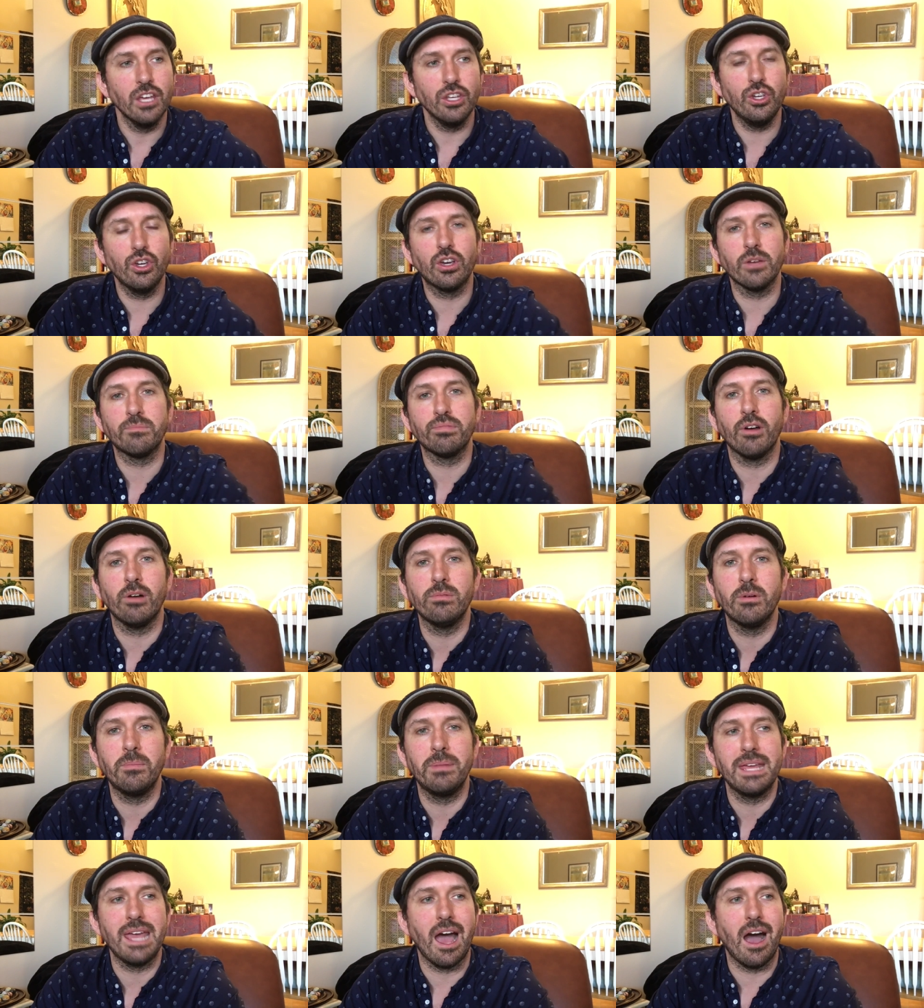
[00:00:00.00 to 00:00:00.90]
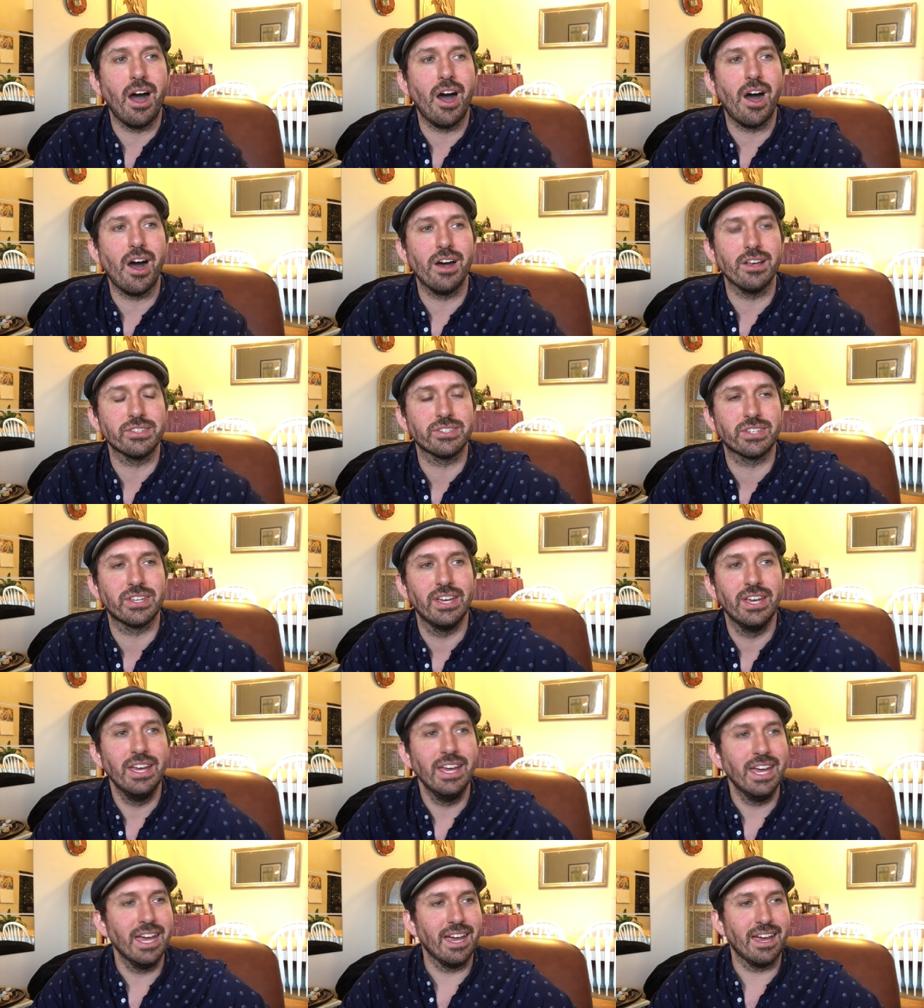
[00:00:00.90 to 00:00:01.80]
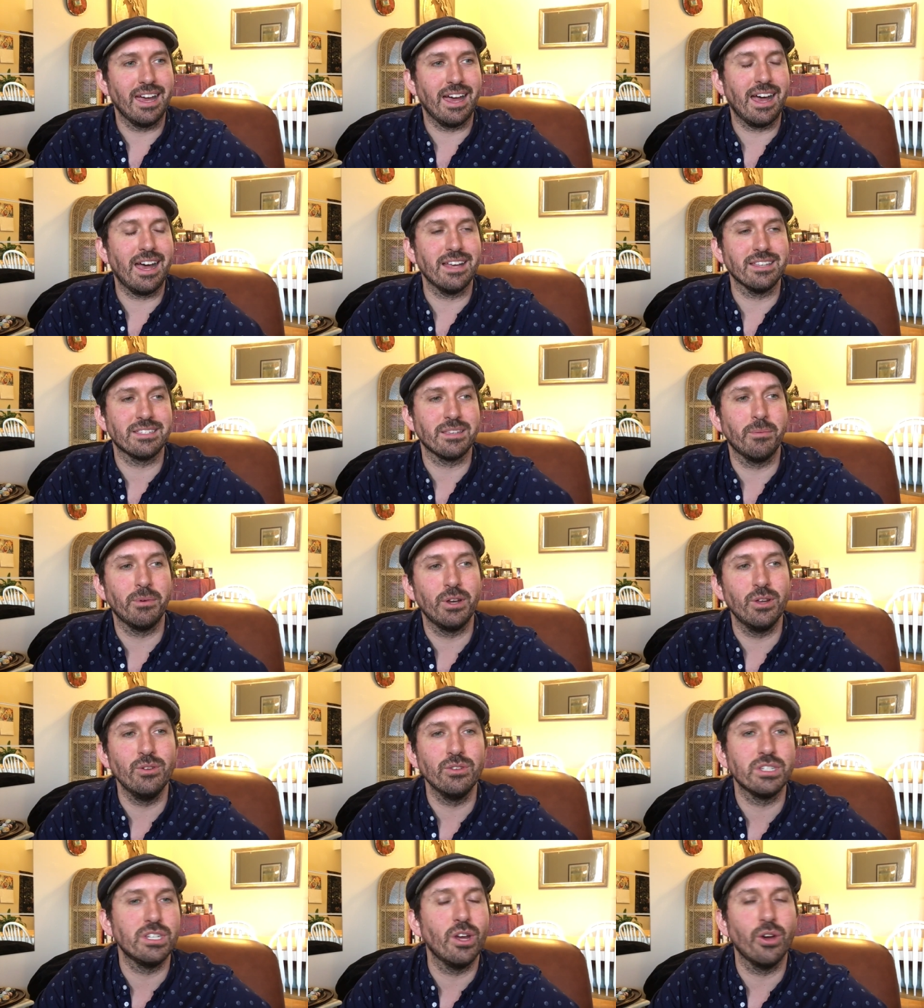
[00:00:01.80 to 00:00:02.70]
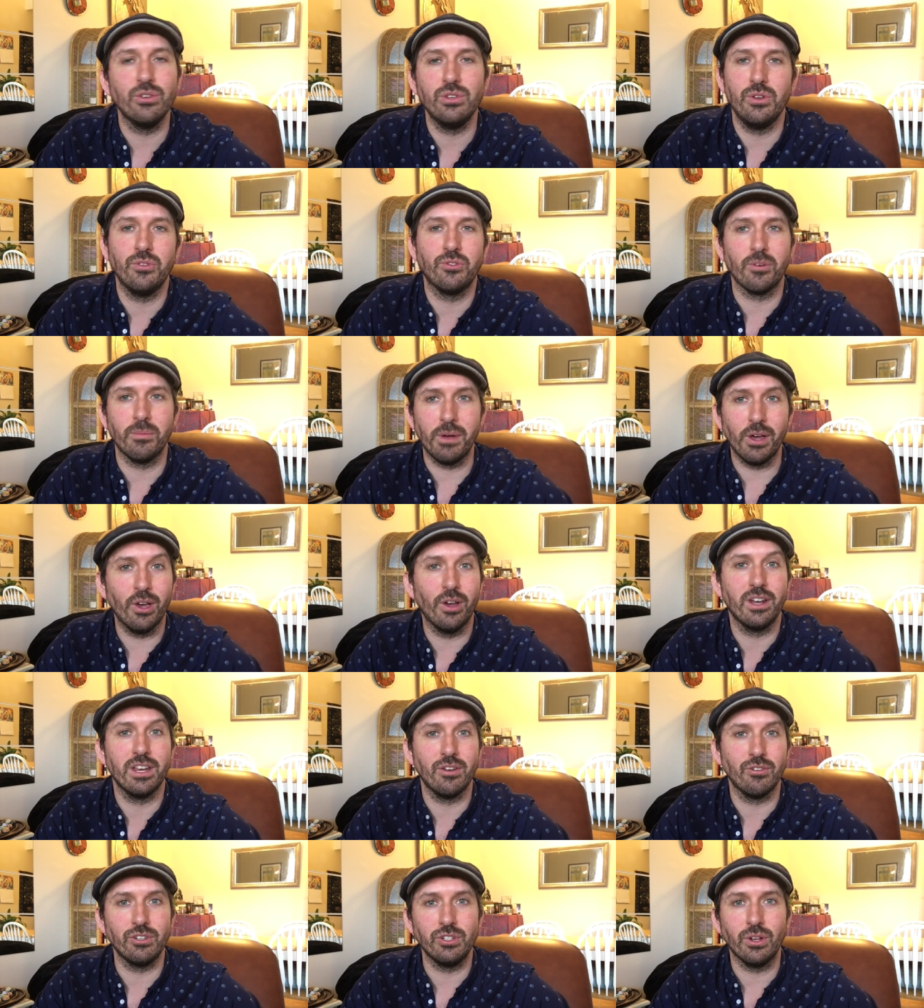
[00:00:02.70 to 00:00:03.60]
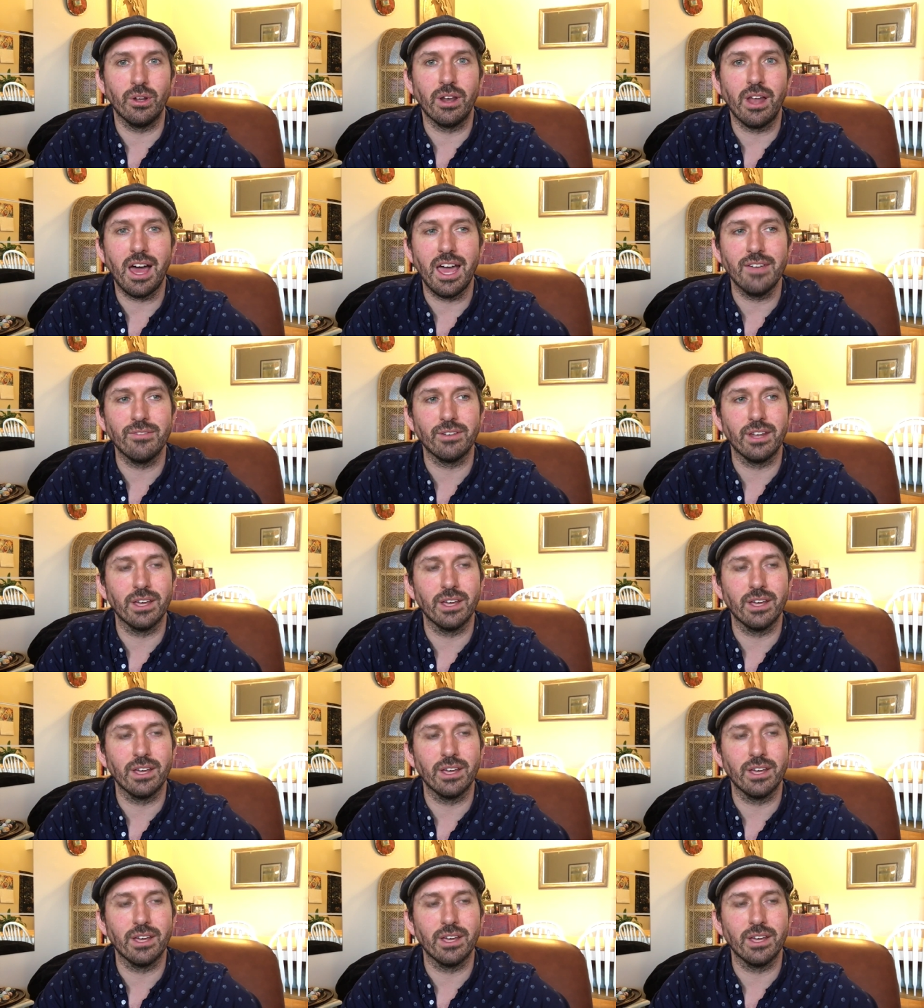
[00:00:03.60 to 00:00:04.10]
You could probably ask someone who's known you from earlier in your life,